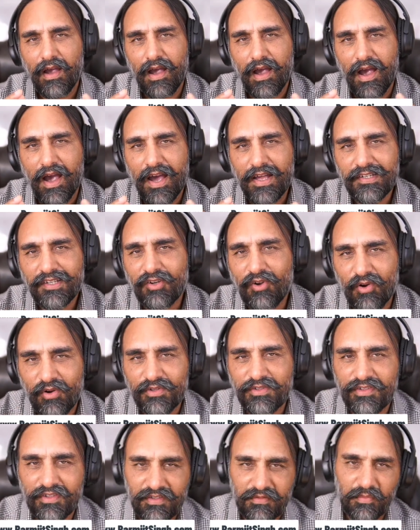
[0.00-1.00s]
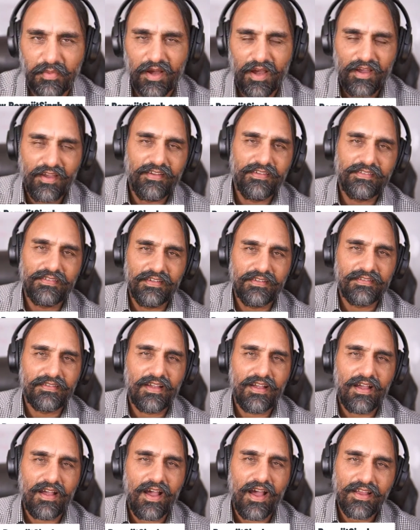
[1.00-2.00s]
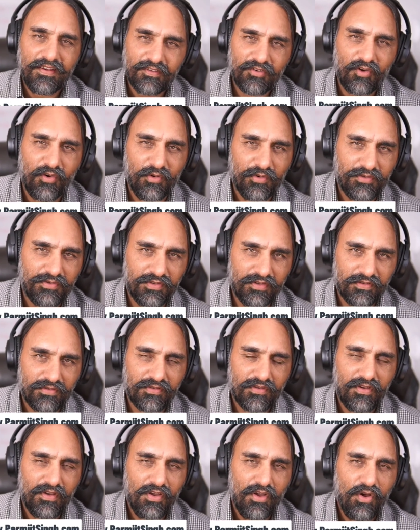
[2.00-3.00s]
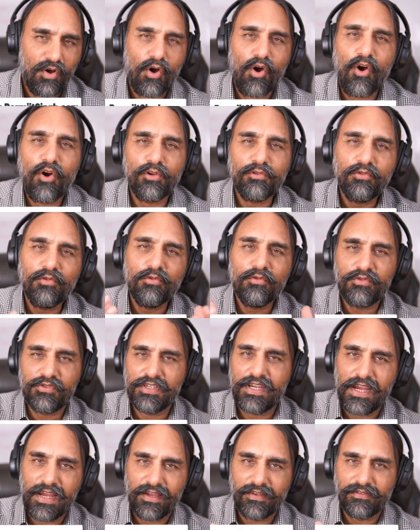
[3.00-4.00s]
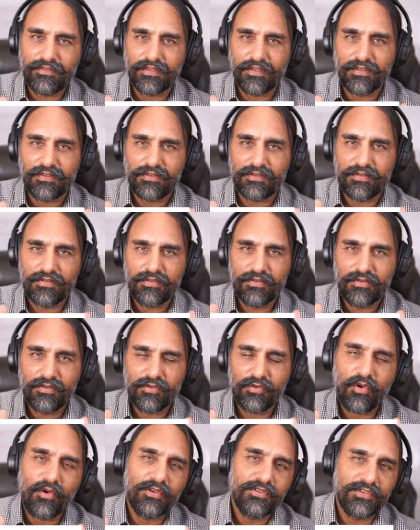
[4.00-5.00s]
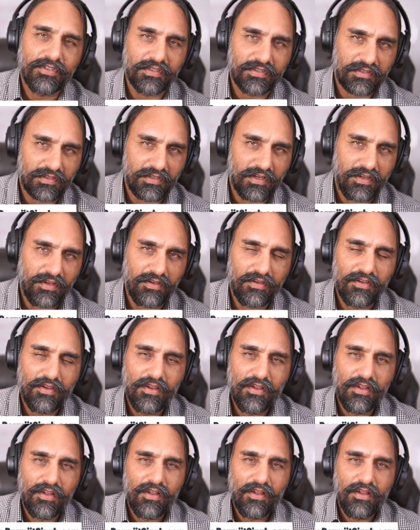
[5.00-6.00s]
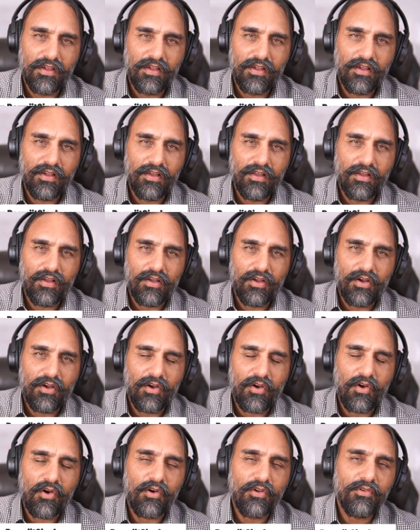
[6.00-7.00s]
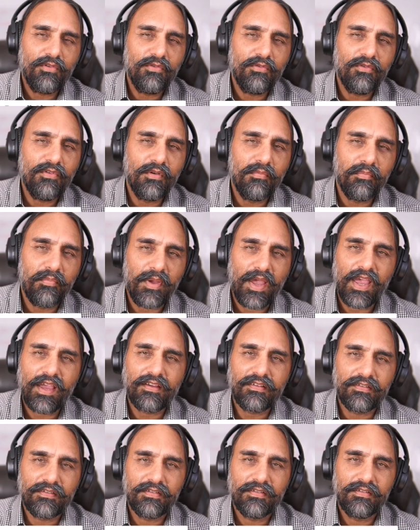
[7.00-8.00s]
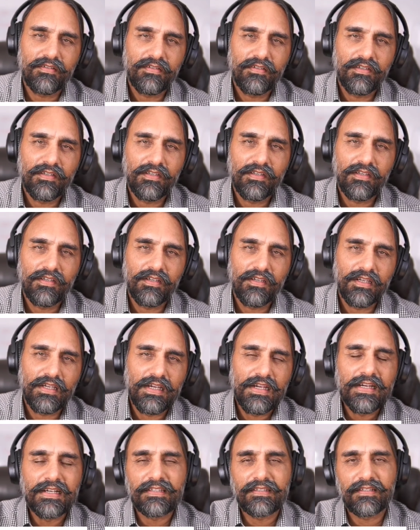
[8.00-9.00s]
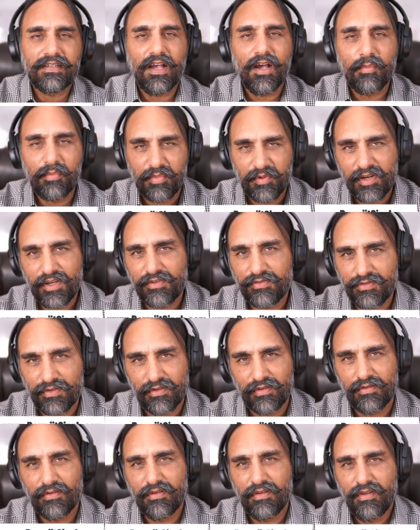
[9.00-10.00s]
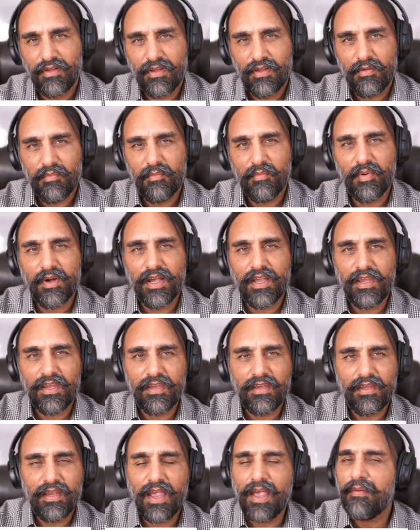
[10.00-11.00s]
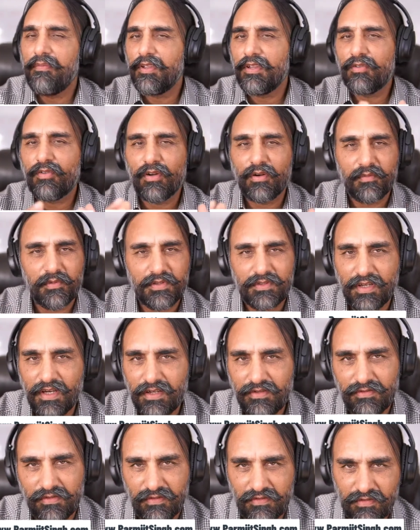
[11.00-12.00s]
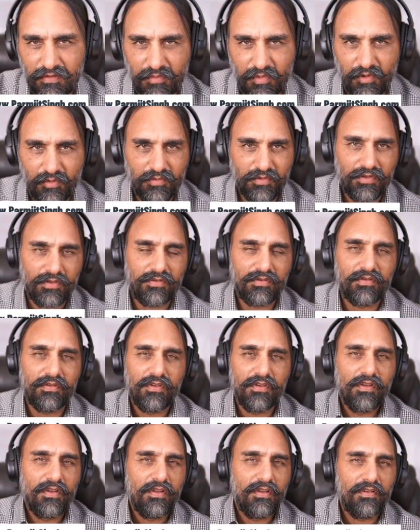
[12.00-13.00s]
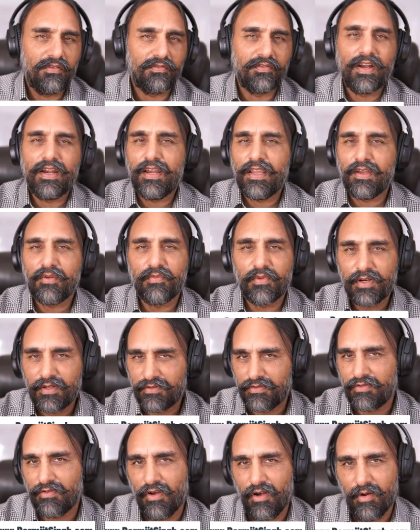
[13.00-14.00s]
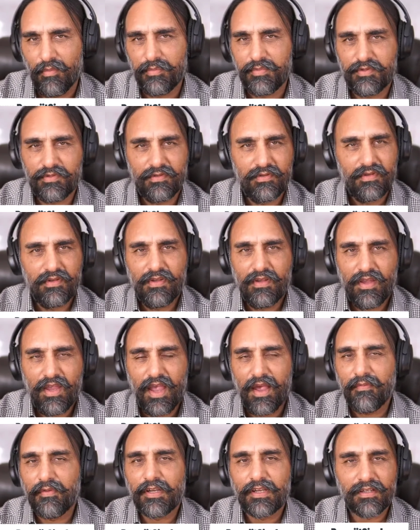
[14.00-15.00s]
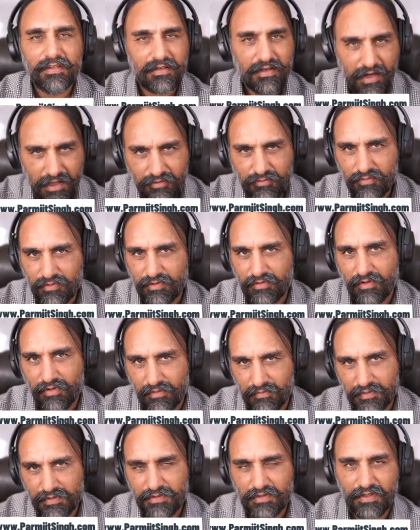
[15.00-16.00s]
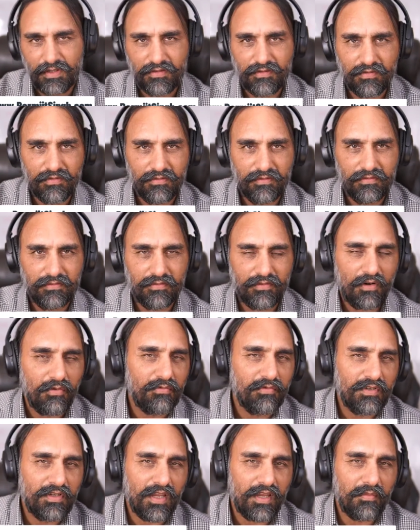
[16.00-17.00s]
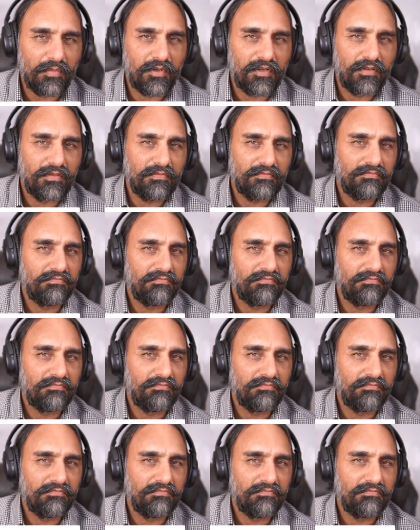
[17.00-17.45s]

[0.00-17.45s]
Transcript: unconscious bias is unconscious, how do you change it consciously? How do you impact its operation by having conversations about it, running workshops, having intellectual conversation, roundtable